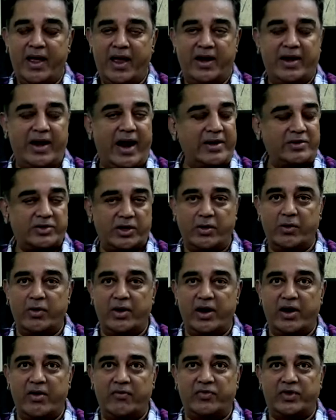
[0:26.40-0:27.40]
And that's a
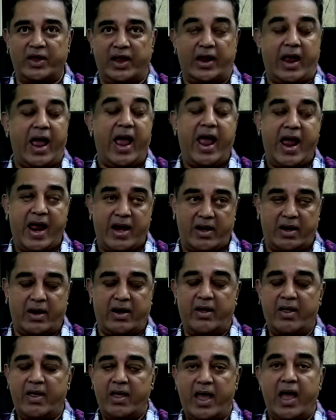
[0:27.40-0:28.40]
good enough thing.
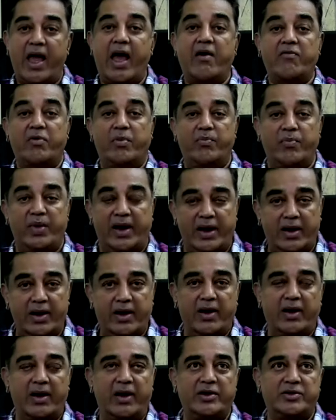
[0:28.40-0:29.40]
And I have a
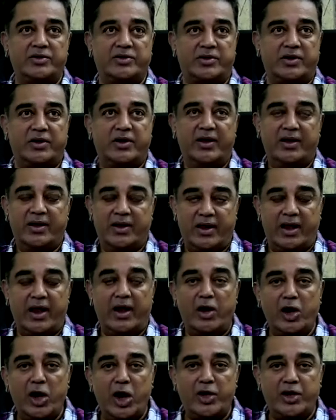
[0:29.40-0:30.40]
big list, a
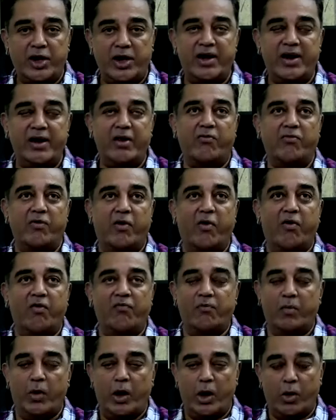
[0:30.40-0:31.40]
litany of
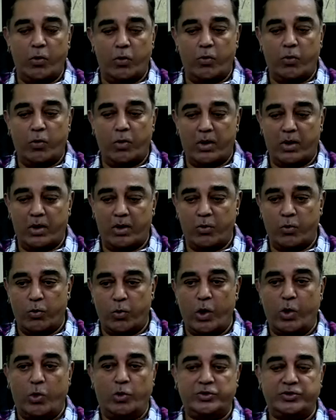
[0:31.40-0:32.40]
uh, uh,
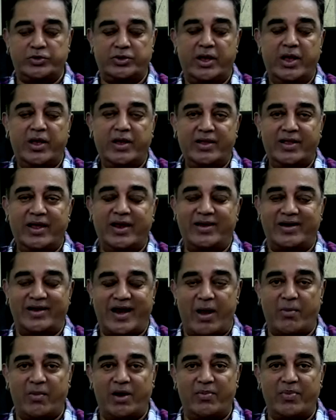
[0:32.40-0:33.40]
woes that
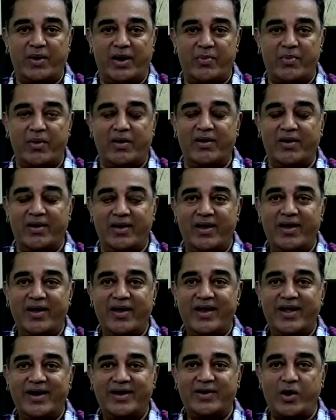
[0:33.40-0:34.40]
Tamil people
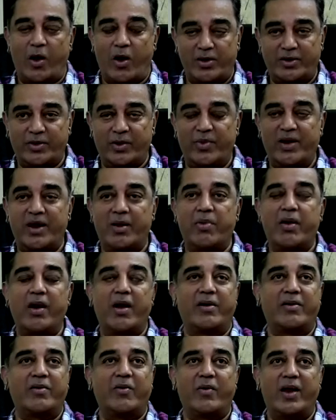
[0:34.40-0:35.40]
talk to me
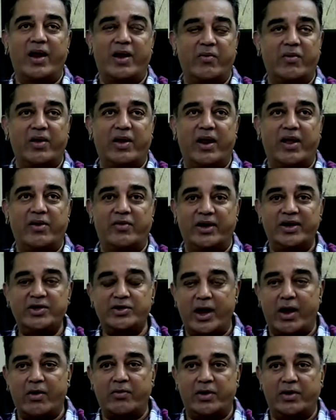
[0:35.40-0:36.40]
about whenever I
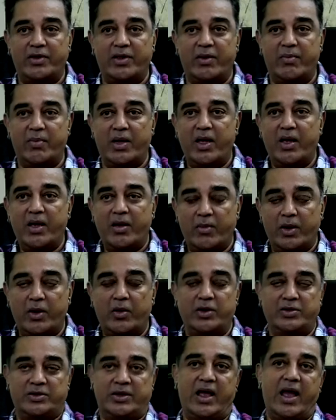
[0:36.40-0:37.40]
reach out to them
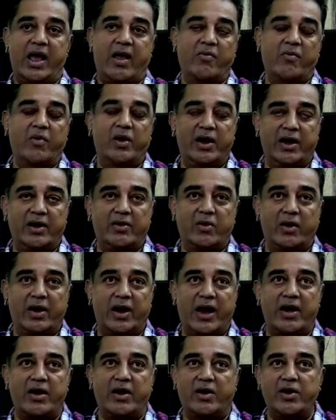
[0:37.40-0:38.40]
because I'm willing to
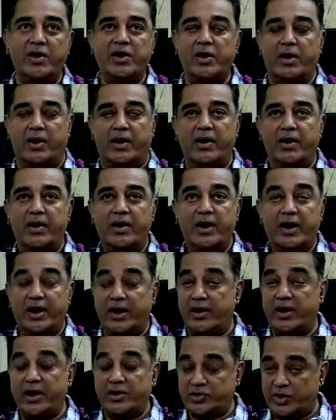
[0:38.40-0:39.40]
lend an ear.
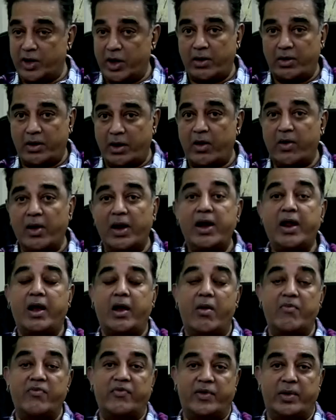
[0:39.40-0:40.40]
It does not only
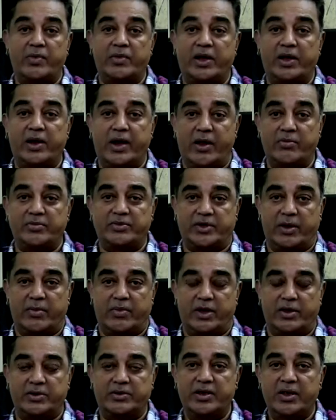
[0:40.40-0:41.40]
come from the Gram
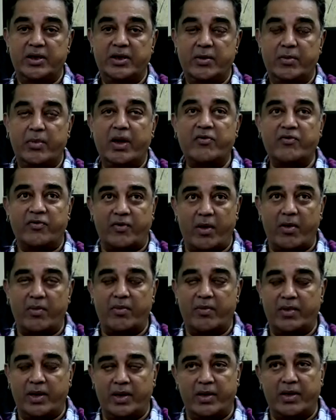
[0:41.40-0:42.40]
Sabhas, but
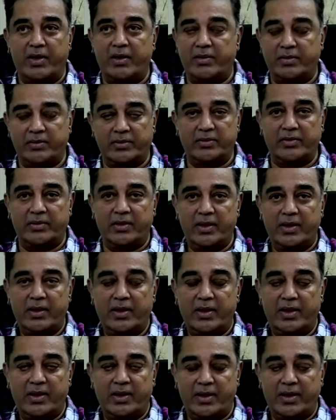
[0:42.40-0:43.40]
from uh,
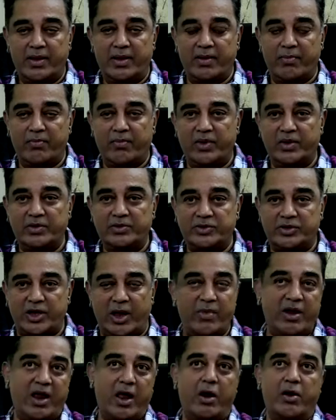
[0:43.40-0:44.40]
uh,
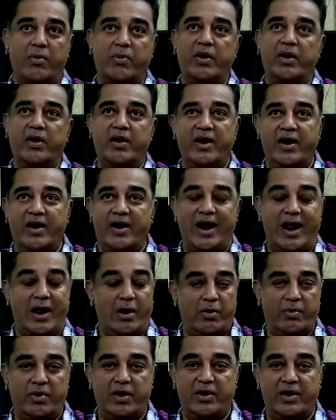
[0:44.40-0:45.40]
semi-urban and
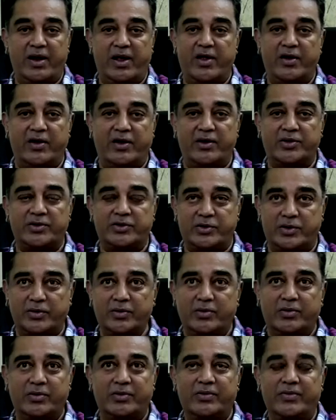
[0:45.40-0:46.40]
urban areas
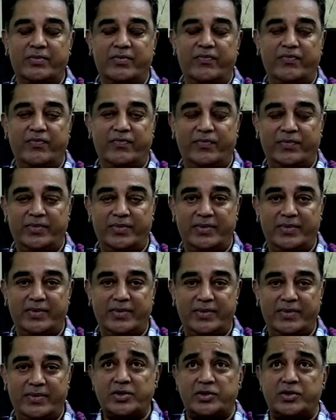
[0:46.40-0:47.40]
too.
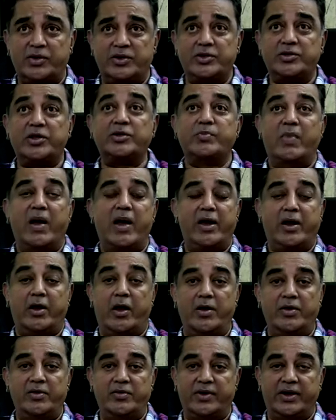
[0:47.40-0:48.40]
This is my
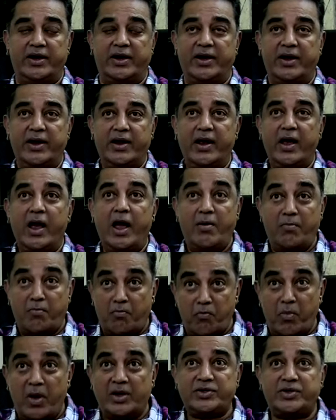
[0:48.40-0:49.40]
country. I
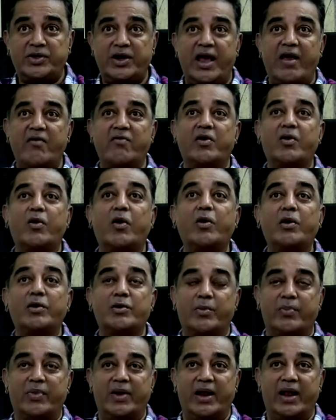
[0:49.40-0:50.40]
must have a role
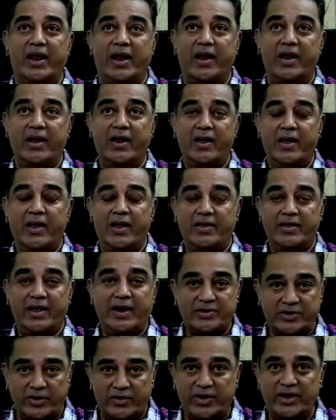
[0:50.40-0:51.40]
to play.
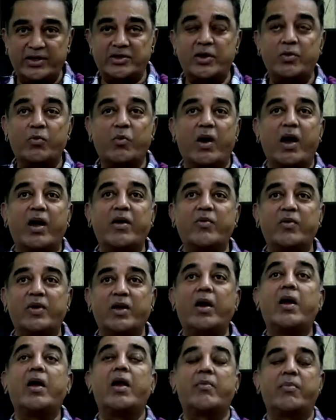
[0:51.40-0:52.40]
That's the reason why
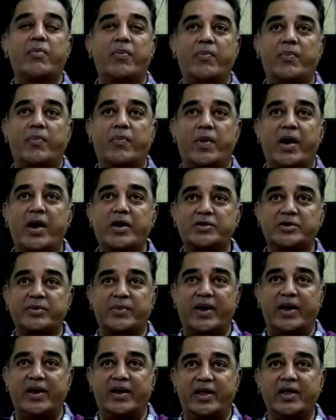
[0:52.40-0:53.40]
we are
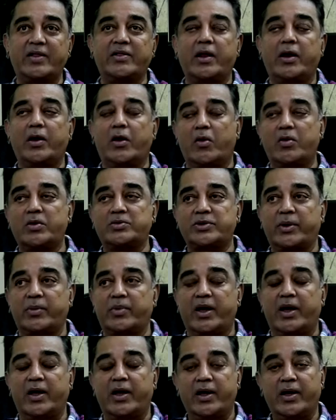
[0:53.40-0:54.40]
participating in the Lok
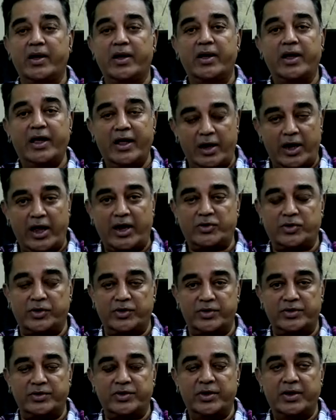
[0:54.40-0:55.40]
Sabha
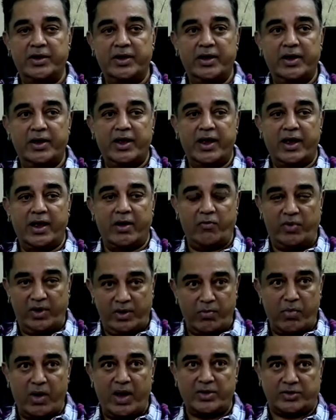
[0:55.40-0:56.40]
elections. And
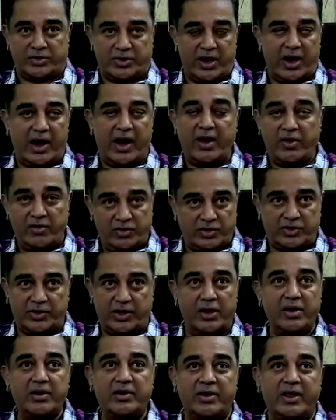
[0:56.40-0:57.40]
we must. I
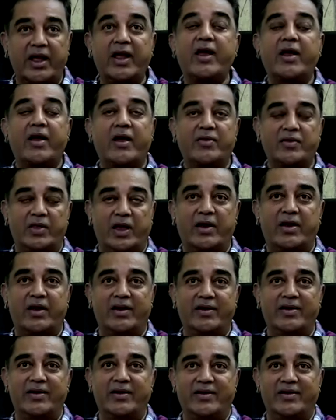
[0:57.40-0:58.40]
still think that
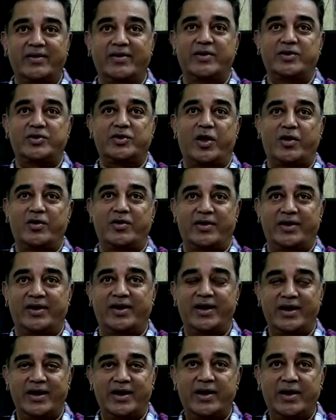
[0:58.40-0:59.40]
this
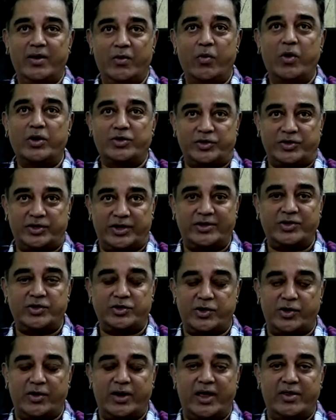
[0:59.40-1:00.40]
country was
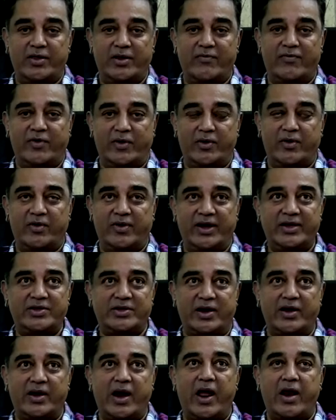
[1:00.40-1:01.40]
stitched together for a
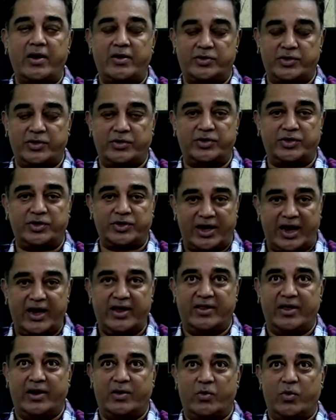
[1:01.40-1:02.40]
reason and should
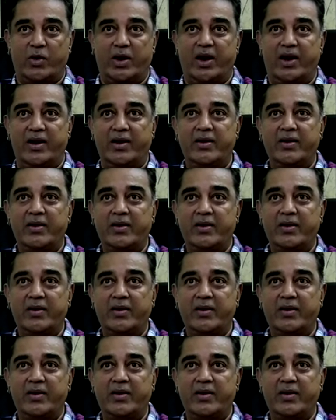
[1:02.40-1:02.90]
stay that way.